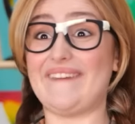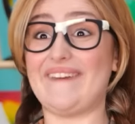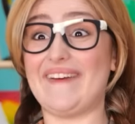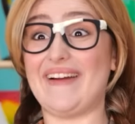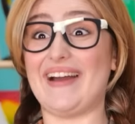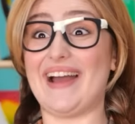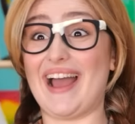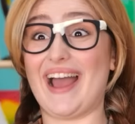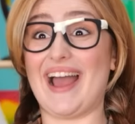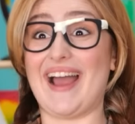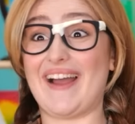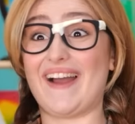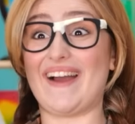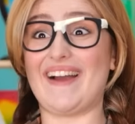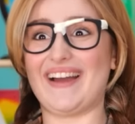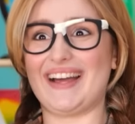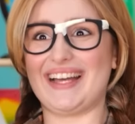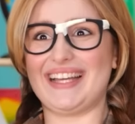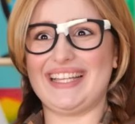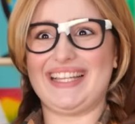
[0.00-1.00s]
Do you like
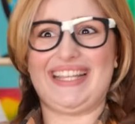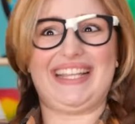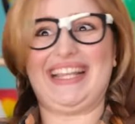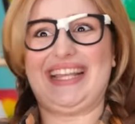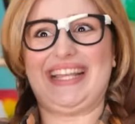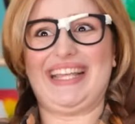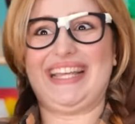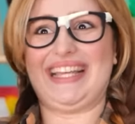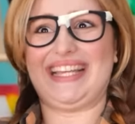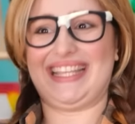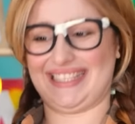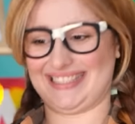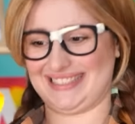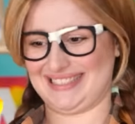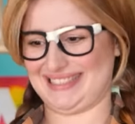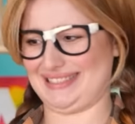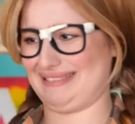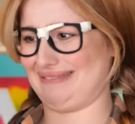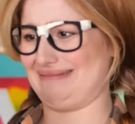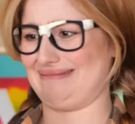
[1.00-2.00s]
it? Sorry.
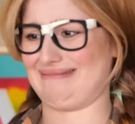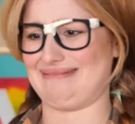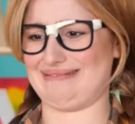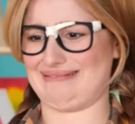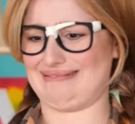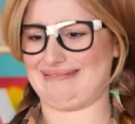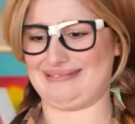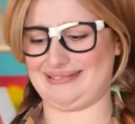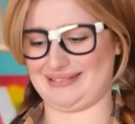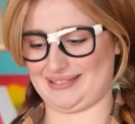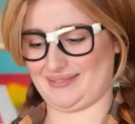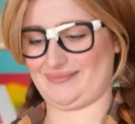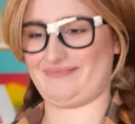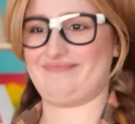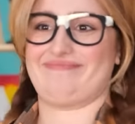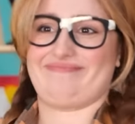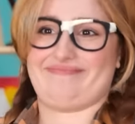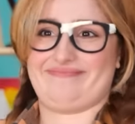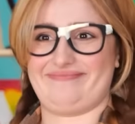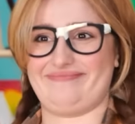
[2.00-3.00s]
I get so
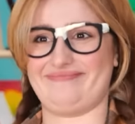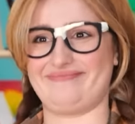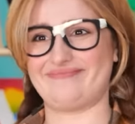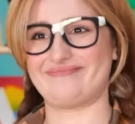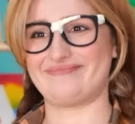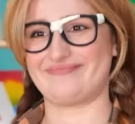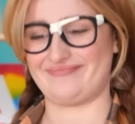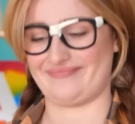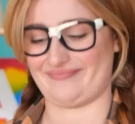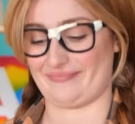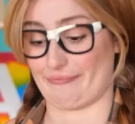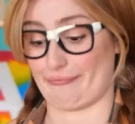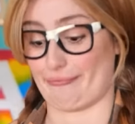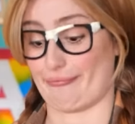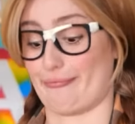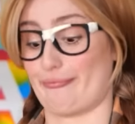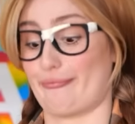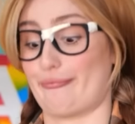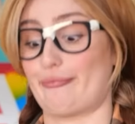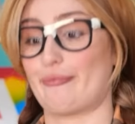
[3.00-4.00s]
nervous around
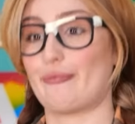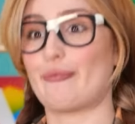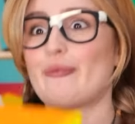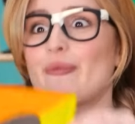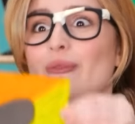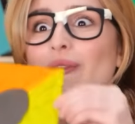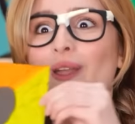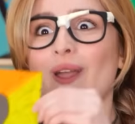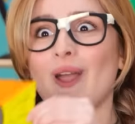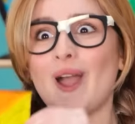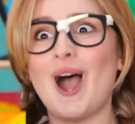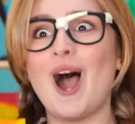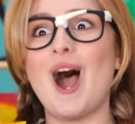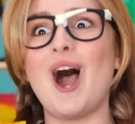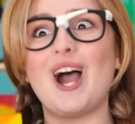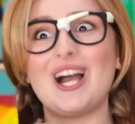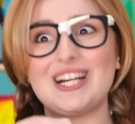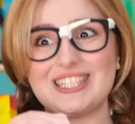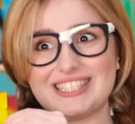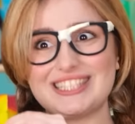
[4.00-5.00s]
you. Here's my
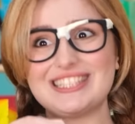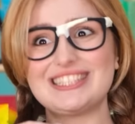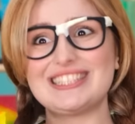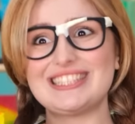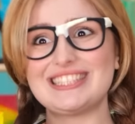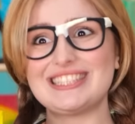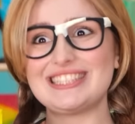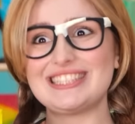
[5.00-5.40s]
wings.